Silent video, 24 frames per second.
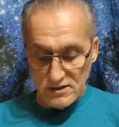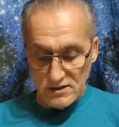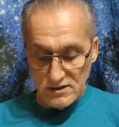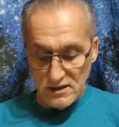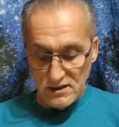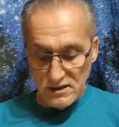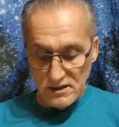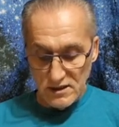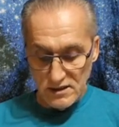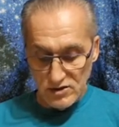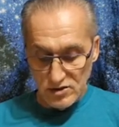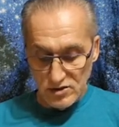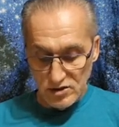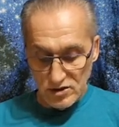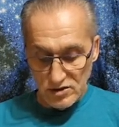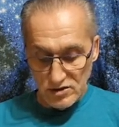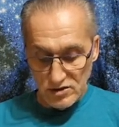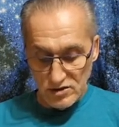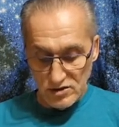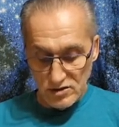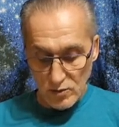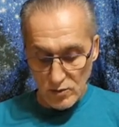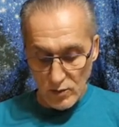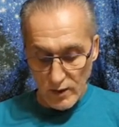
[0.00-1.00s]
in which
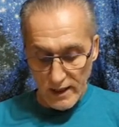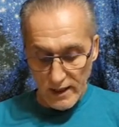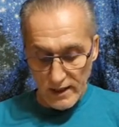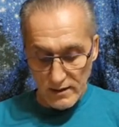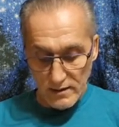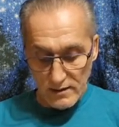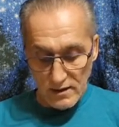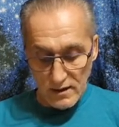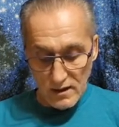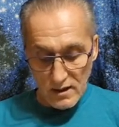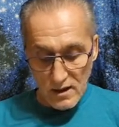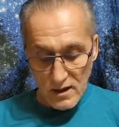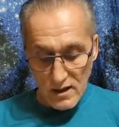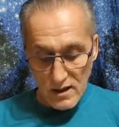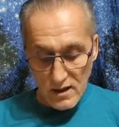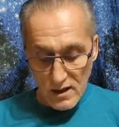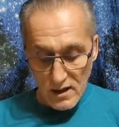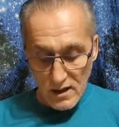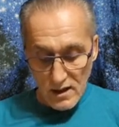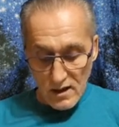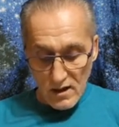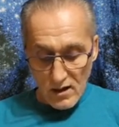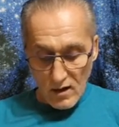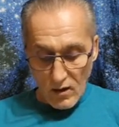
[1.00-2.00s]
were points of
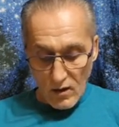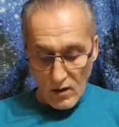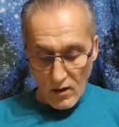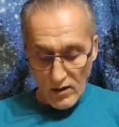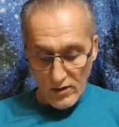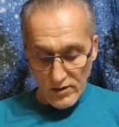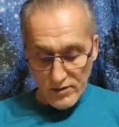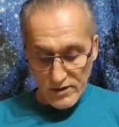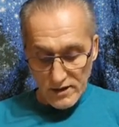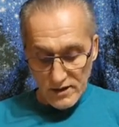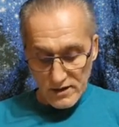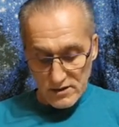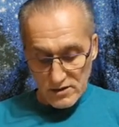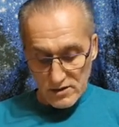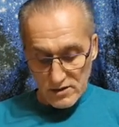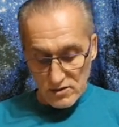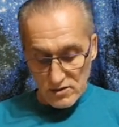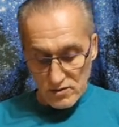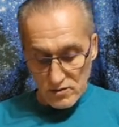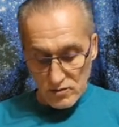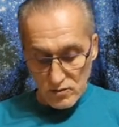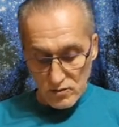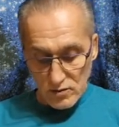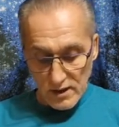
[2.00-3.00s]
radiance
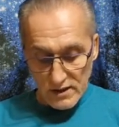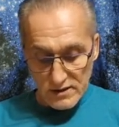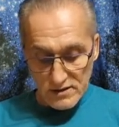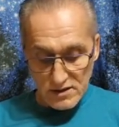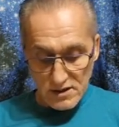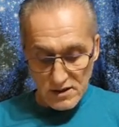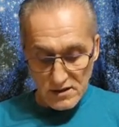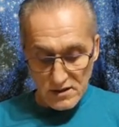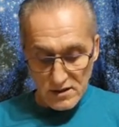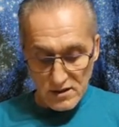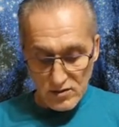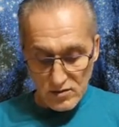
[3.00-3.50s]
darting to and